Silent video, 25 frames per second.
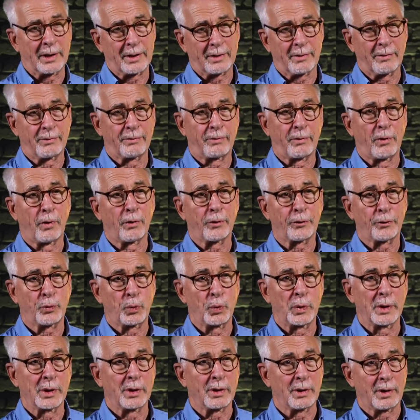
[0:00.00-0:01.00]
at the false
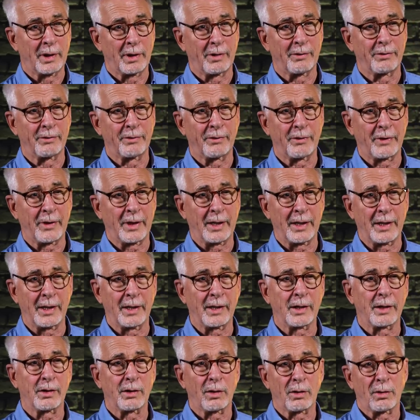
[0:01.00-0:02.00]
will of the
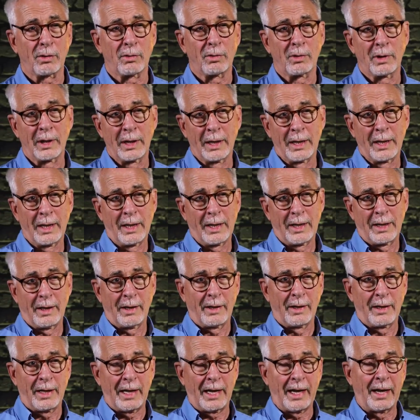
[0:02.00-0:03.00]
ego,
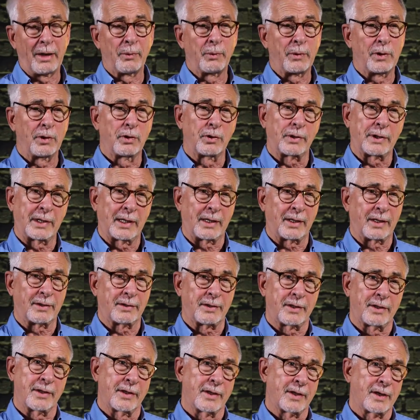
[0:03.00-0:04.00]
and we look
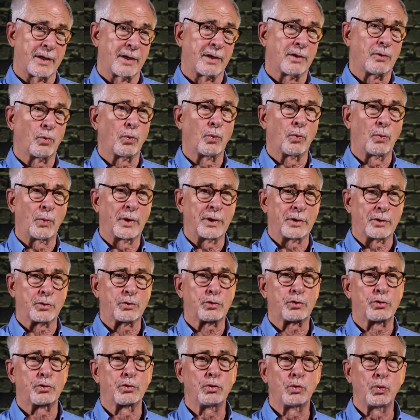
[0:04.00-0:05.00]
at the, what
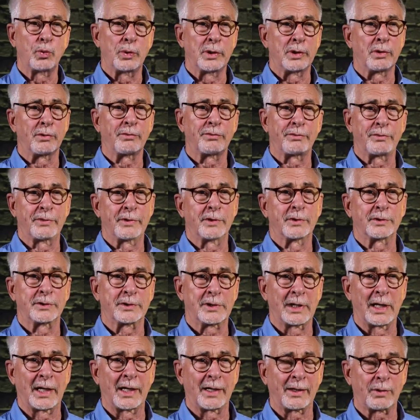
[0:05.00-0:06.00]
true will
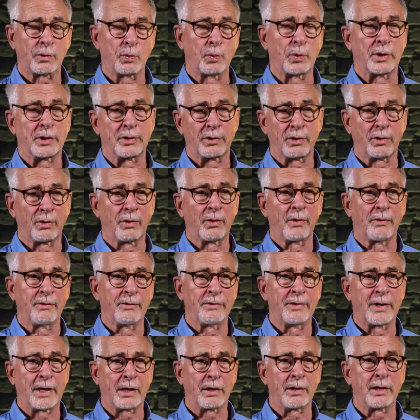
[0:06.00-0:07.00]
feels like when you're
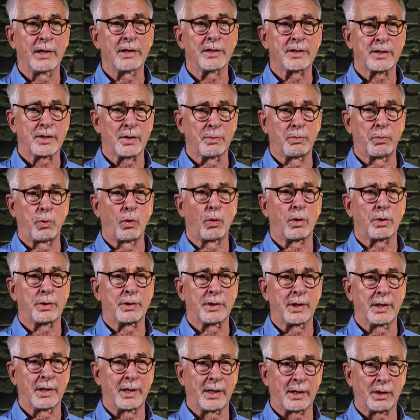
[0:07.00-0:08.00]
very
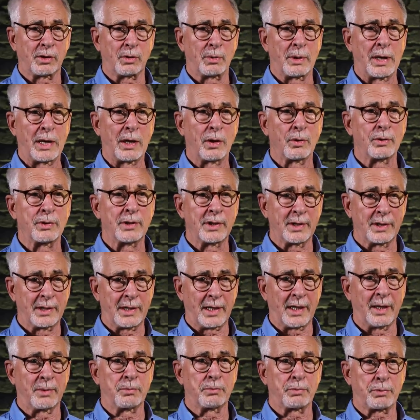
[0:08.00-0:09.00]
supported and grounded
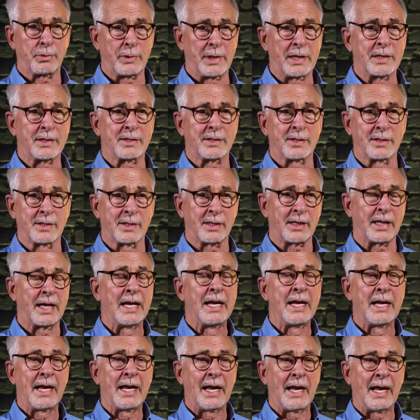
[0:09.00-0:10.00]
and present
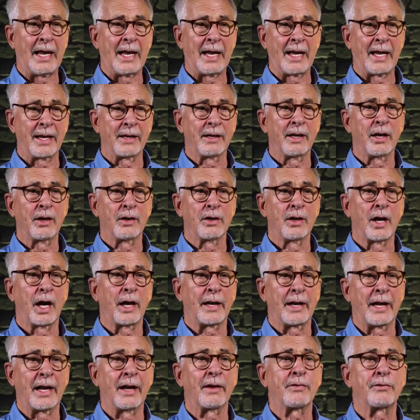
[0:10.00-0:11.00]
and
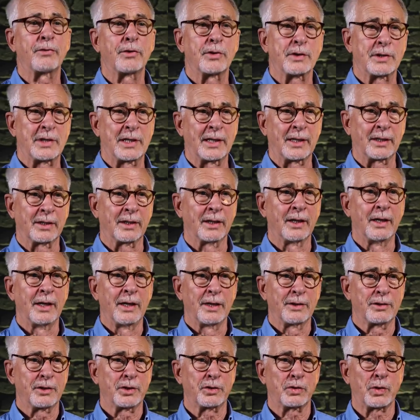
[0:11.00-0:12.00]
not efforting
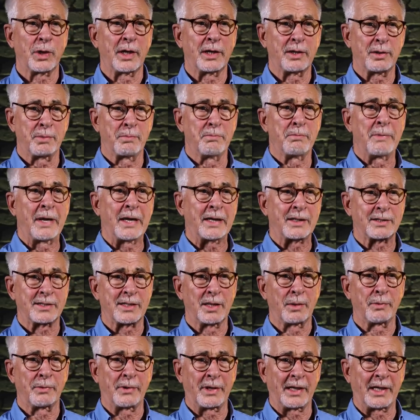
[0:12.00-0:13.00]
to try to make
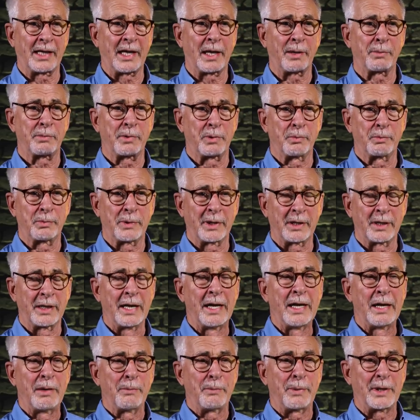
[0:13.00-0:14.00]
something happen, but
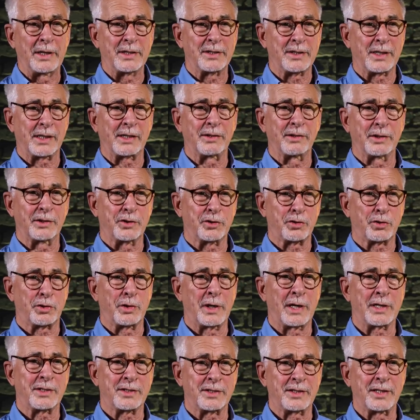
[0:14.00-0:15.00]
basically
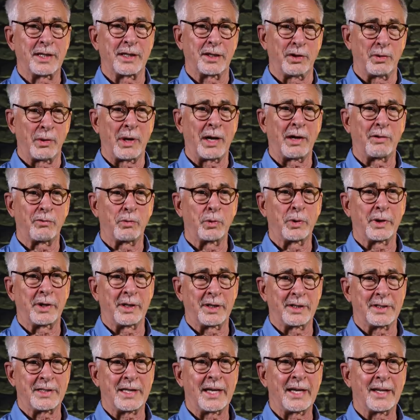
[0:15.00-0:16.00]
trust that you have what
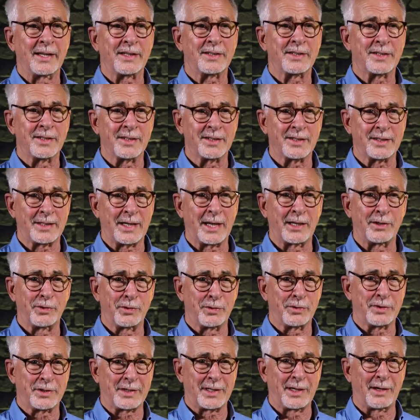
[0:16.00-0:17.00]
it takes inside
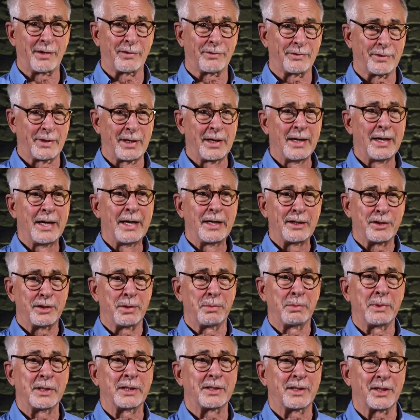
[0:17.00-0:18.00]
yourself to
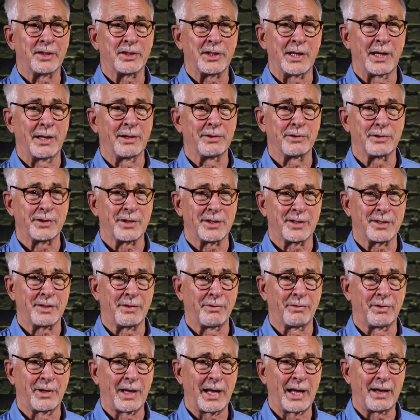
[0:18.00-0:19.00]
meet the challenges
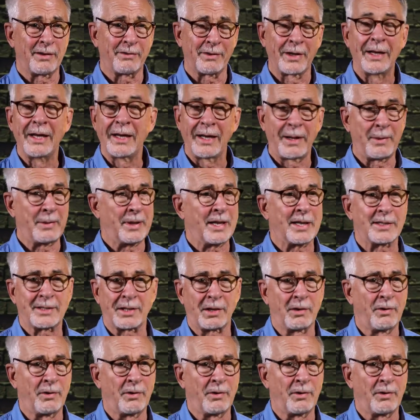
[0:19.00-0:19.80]
of life. I mean, that's